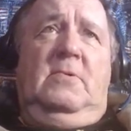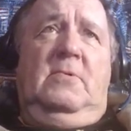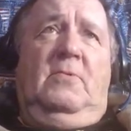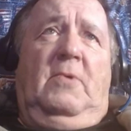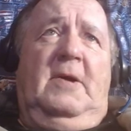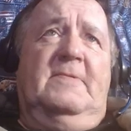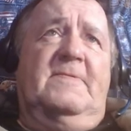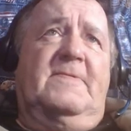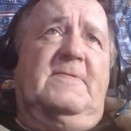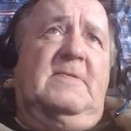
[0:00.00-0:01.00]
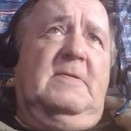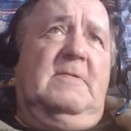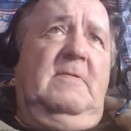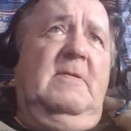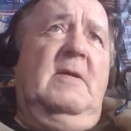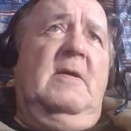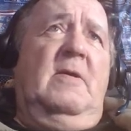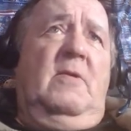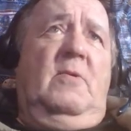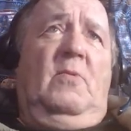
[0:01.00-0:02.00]
once to
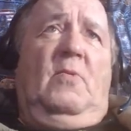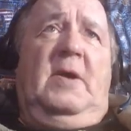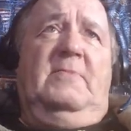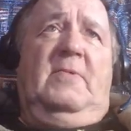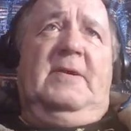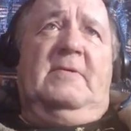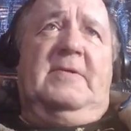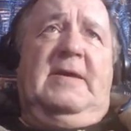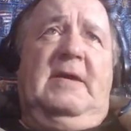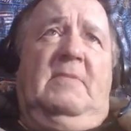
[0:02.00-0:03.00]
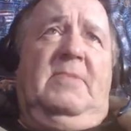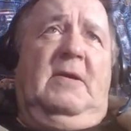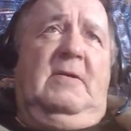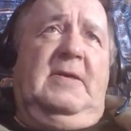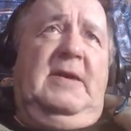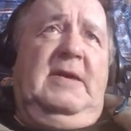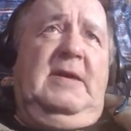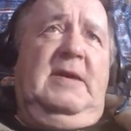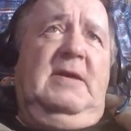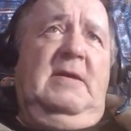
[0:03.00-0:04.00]
one winter to help haul
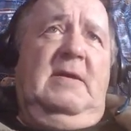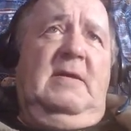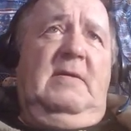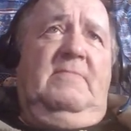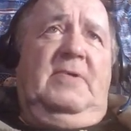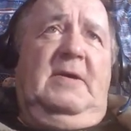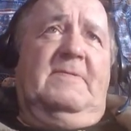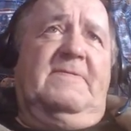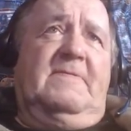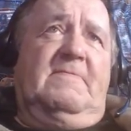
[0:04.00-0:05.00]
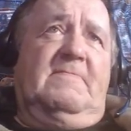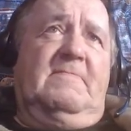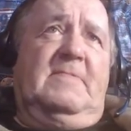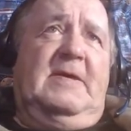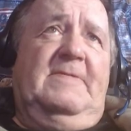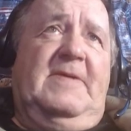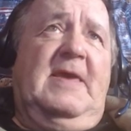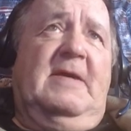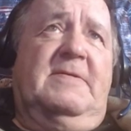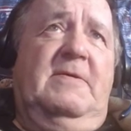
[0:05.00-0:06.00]
hay, plus because he
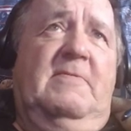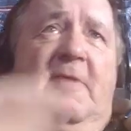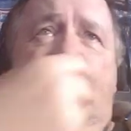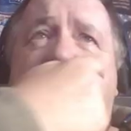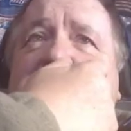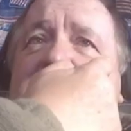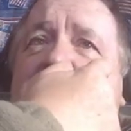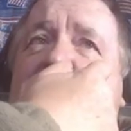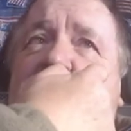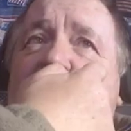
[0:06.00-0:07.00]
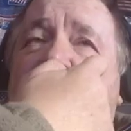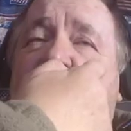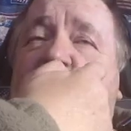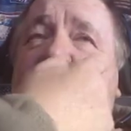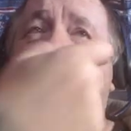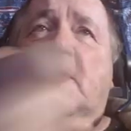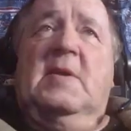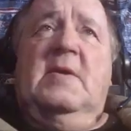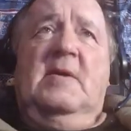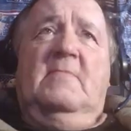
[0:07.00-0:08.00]
had two ranches,
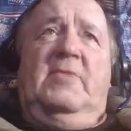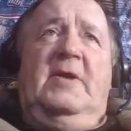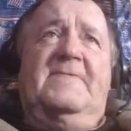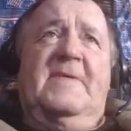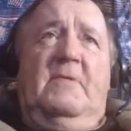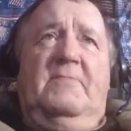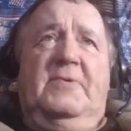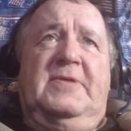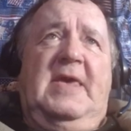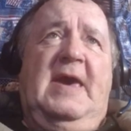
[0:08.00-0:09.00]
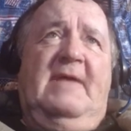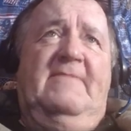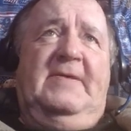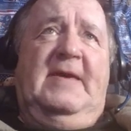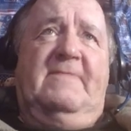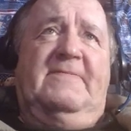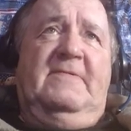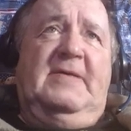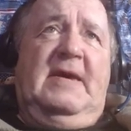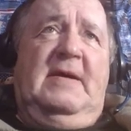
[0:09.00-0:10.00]
plus help with cabin after
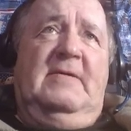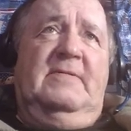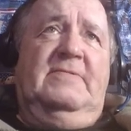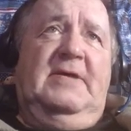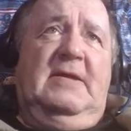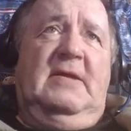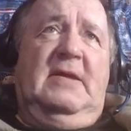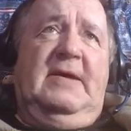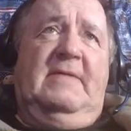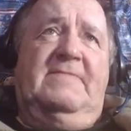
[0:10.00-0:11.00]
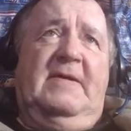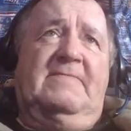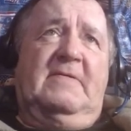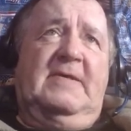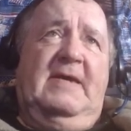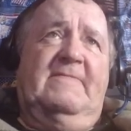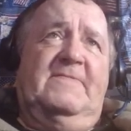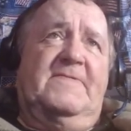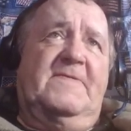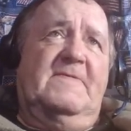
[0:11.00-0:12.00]
that. Then I left after cabin
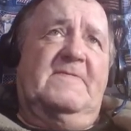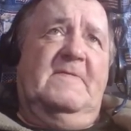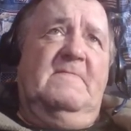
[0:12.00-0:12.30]
season.